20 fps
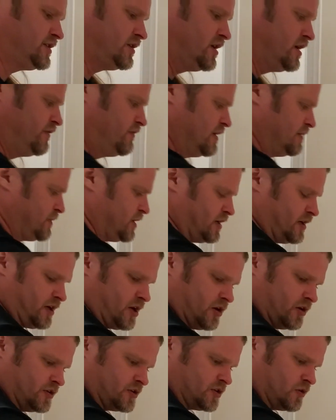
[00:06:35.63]
off, I'm going to
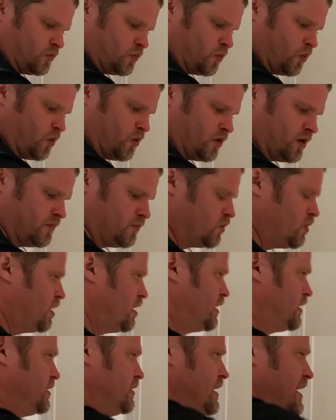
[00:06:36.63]
go to some warm
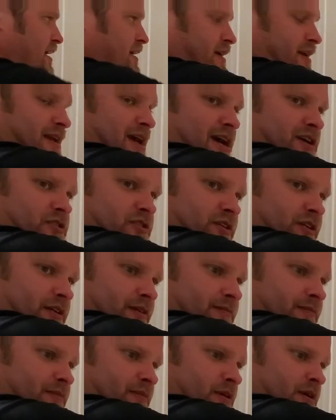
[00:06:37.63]
water I can
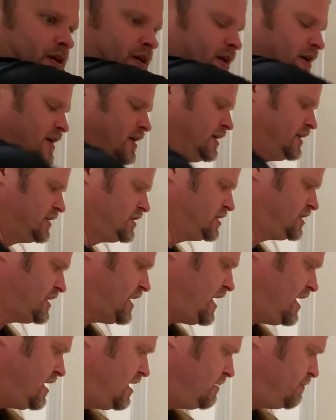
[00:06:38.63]
actually
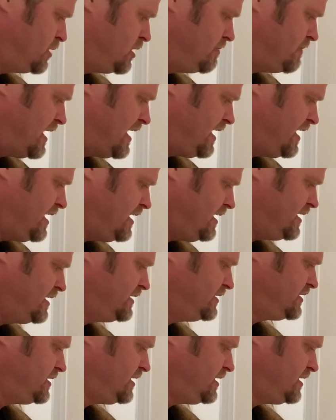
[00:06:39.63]
stand to put my hands